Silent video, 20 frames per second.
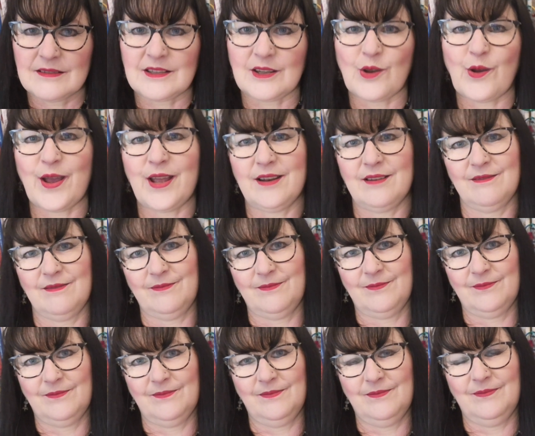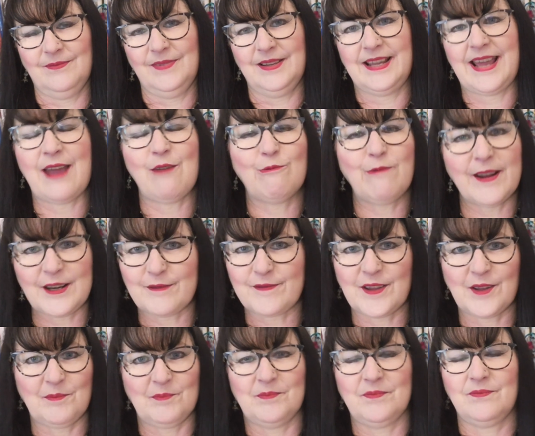Do it. Get rid
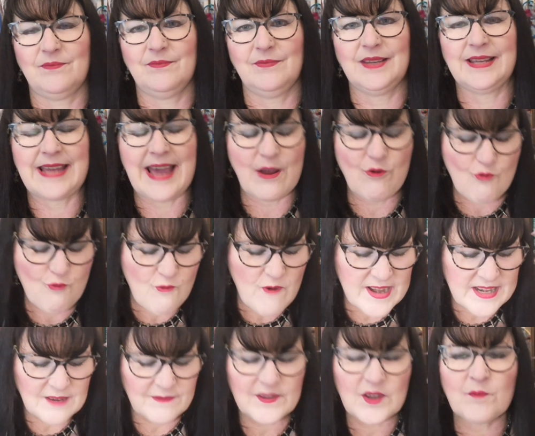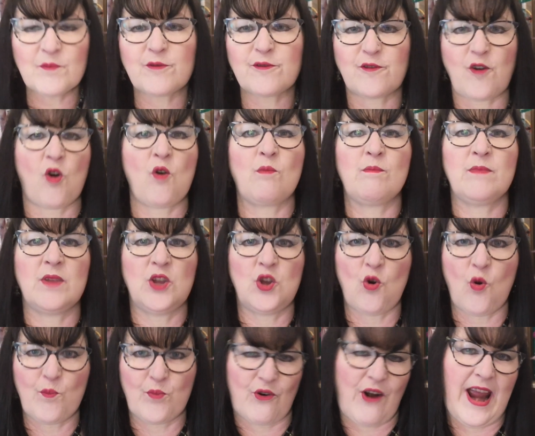of them. Get rid of them from
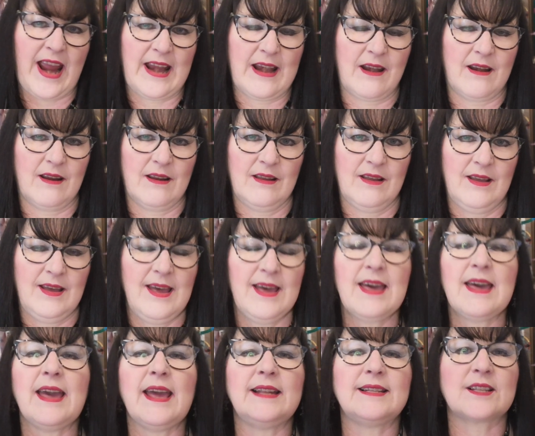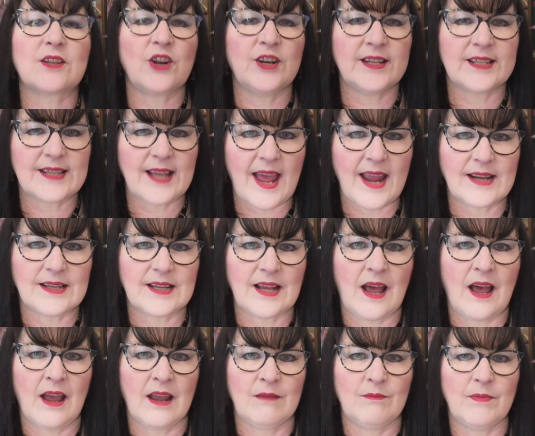your brain. It's going to take
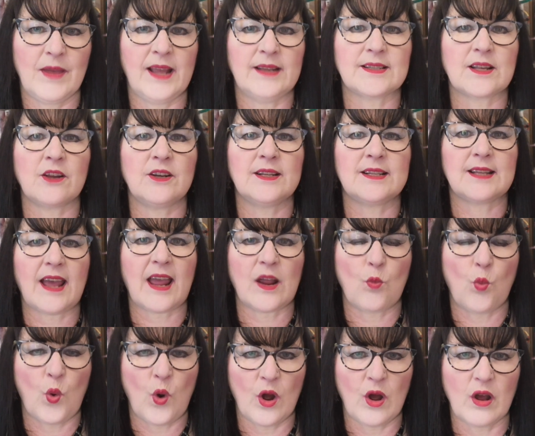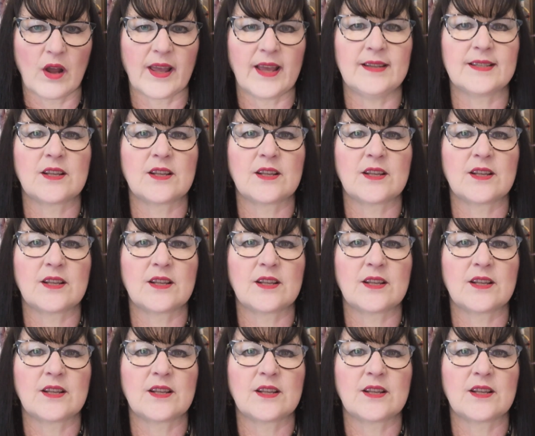time. It's going to take work.